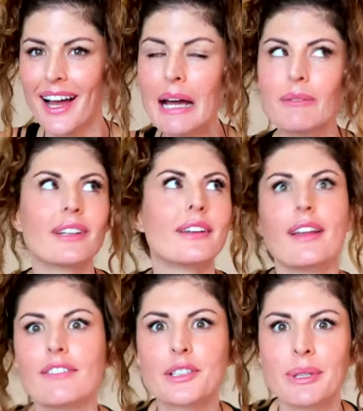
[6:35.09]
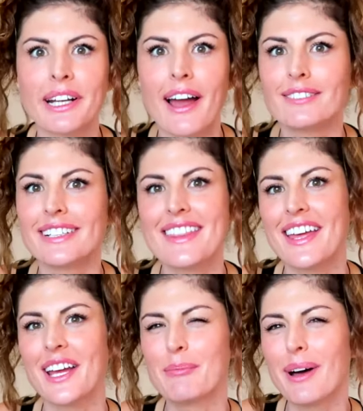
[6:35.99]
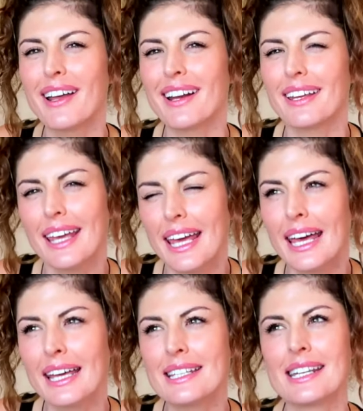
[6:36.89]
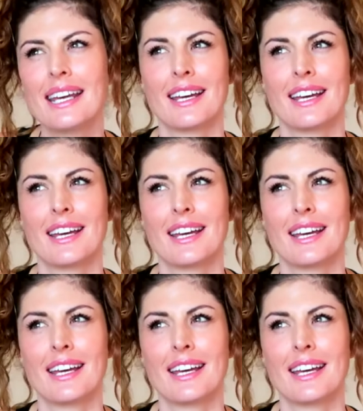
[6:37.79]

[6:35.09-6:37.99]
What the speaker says: I would love to bring everything, but I can't